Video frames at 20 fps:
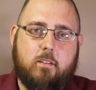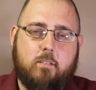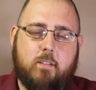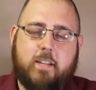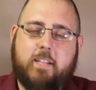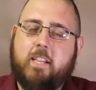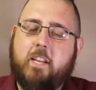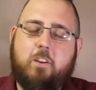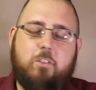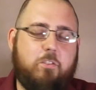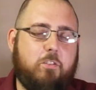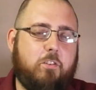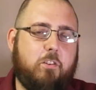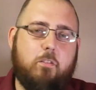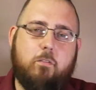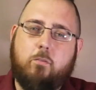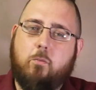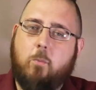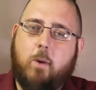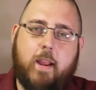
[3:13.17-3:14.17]
Like, that couldn't
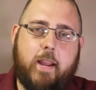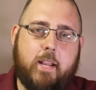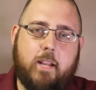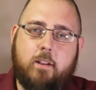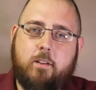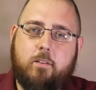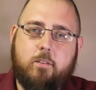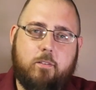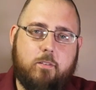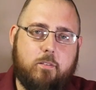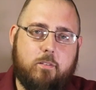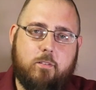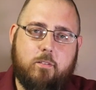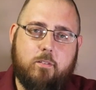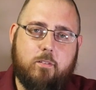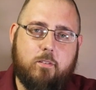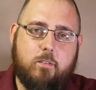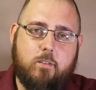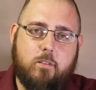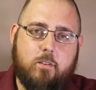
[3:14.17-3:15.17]
have waited,
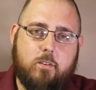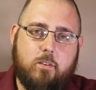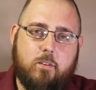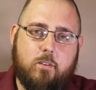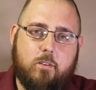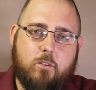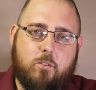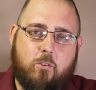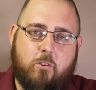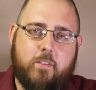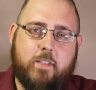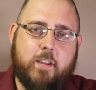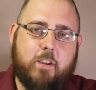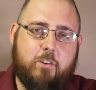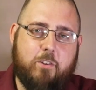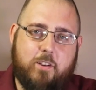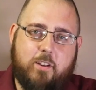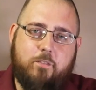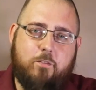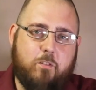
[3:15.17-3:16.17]
or that
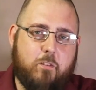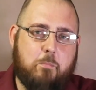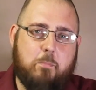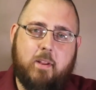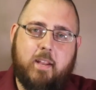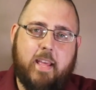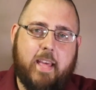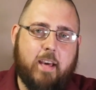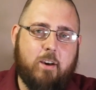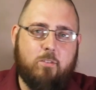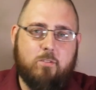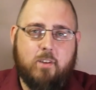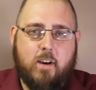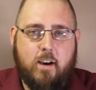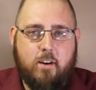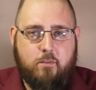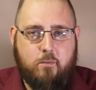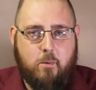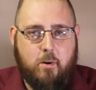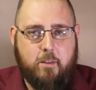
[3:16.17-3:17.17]
couldn't have just been held
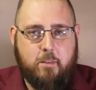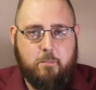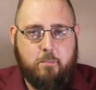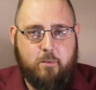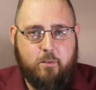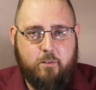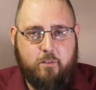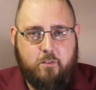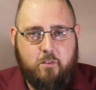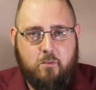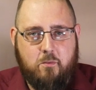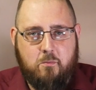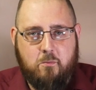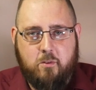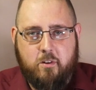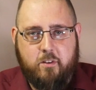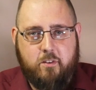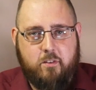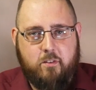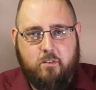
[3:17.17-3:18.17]
off while the person
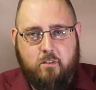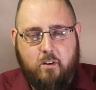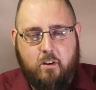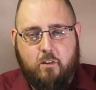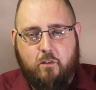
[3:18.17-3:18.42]
was